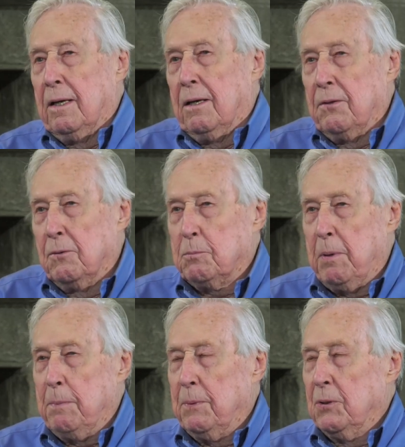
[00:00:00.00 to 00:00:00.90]
those
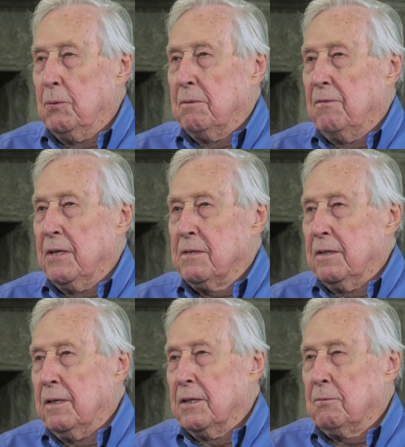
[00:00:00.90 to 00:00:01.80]
people who would
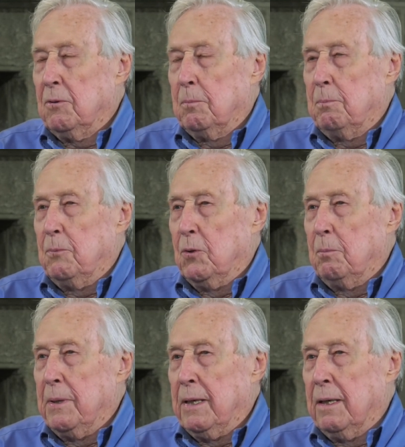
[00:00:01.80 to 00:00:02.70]
visit this will
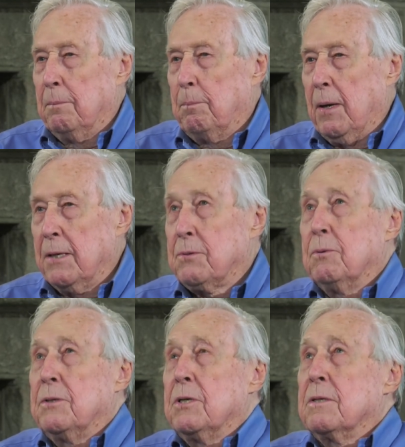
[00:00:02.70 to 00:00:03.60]
be impressed
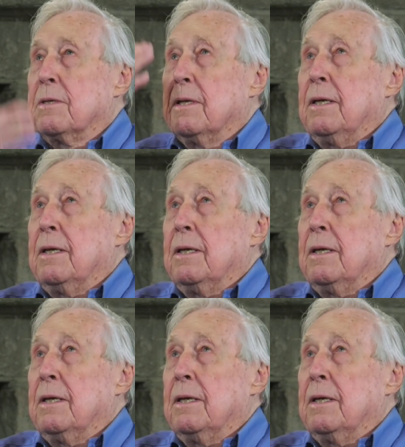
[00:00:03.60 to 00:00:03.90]
with just